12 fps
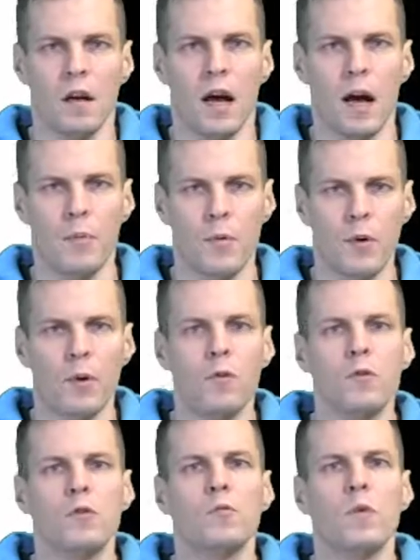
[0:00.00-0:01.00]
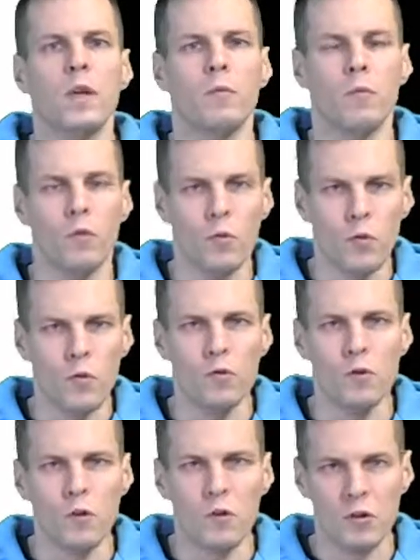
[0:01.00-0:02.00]
approach, we use
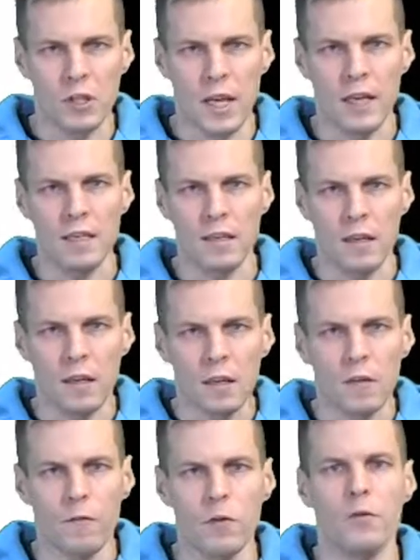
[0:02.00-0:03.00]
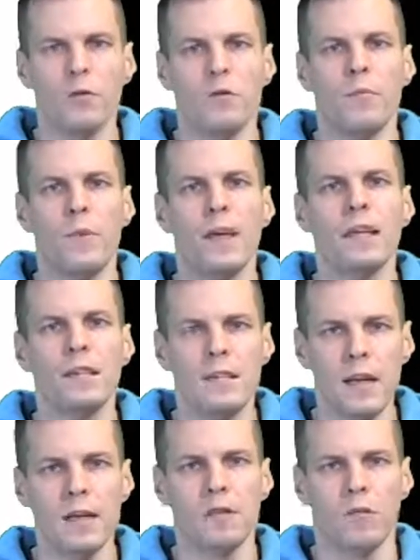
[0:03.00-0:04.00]
those texts and interviews to make
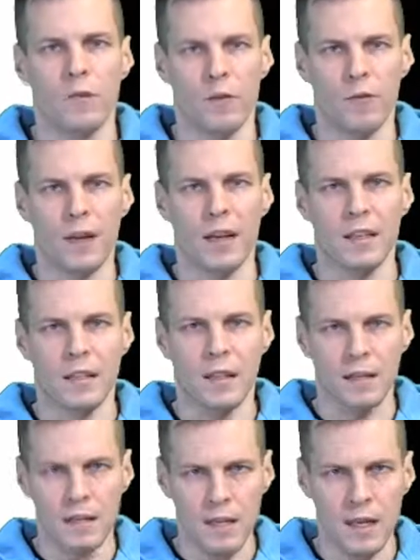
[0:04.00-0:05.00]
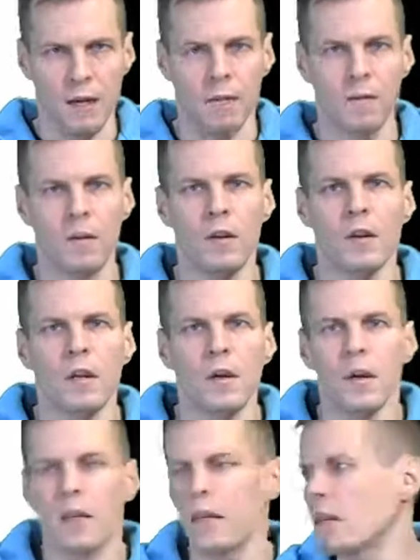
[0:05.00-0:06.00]
sense of the reality itself.
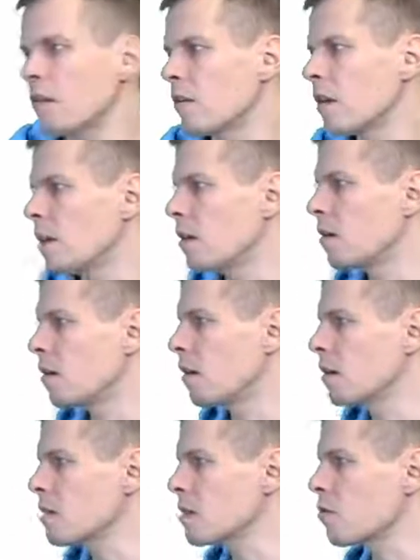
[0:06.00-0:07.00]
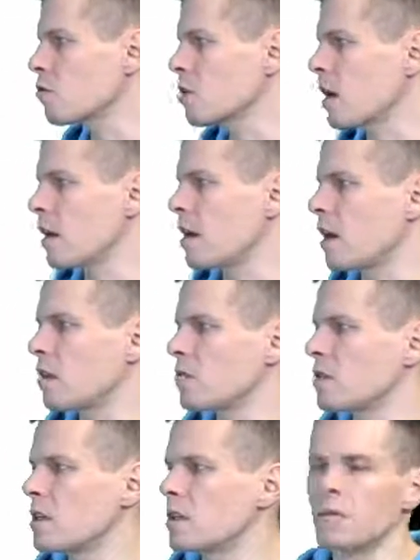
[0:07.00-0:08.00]
Here in discourse
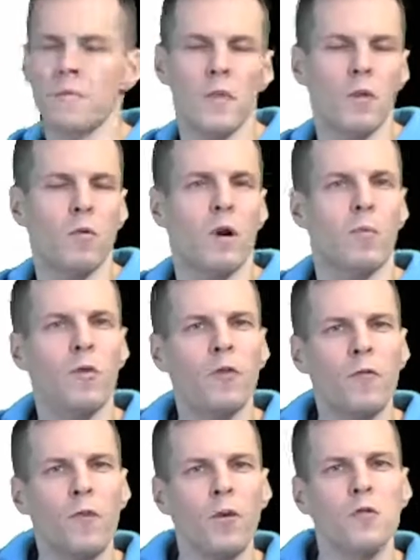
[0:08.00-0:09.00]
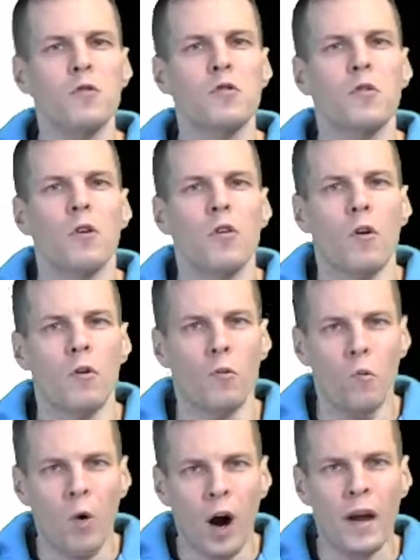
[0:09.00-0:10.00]
analysis, we are more focused on
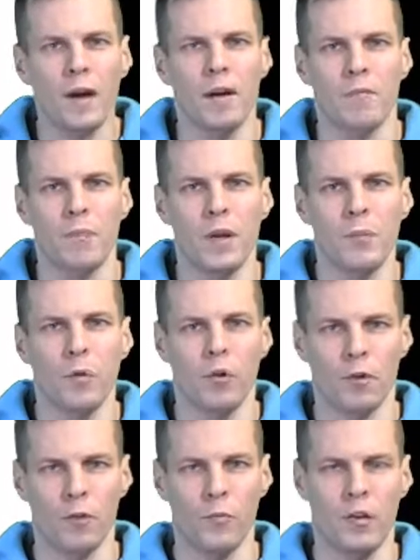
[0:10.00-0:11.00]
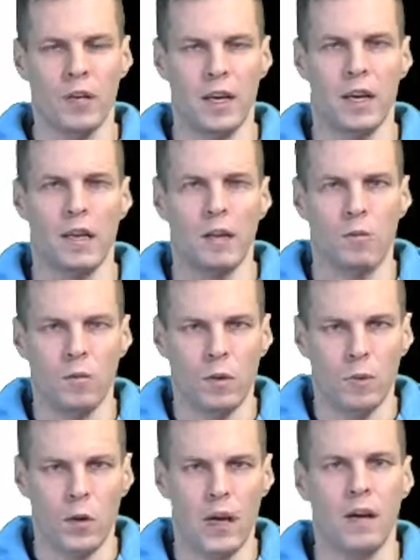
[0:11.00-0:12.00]
why are people communicating the
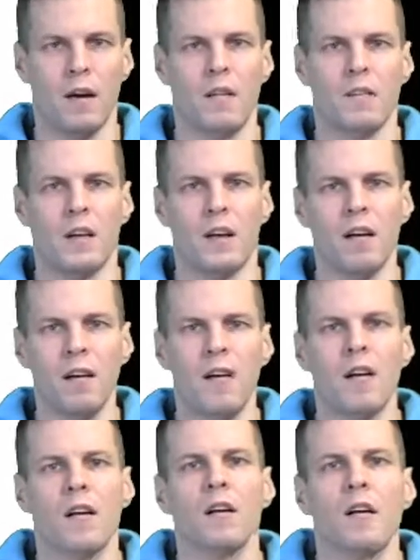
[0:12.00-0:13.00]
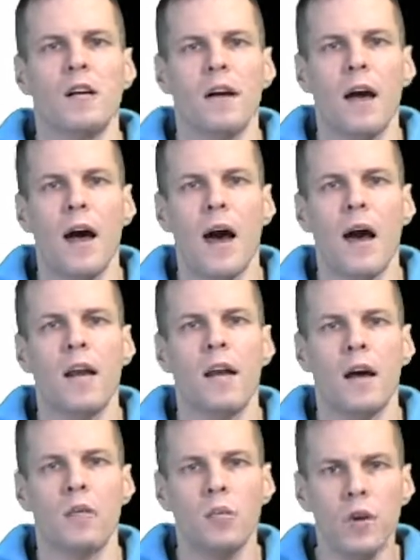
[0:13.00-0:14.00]
way they are,
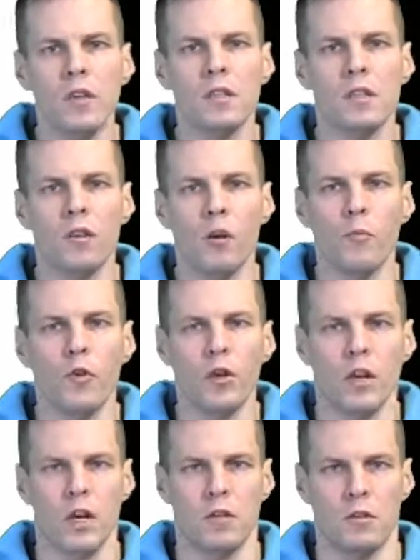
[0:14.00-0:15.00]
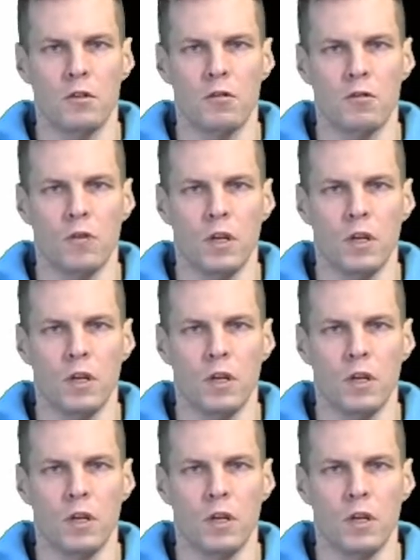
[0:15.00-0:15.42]
and what is the communication doing.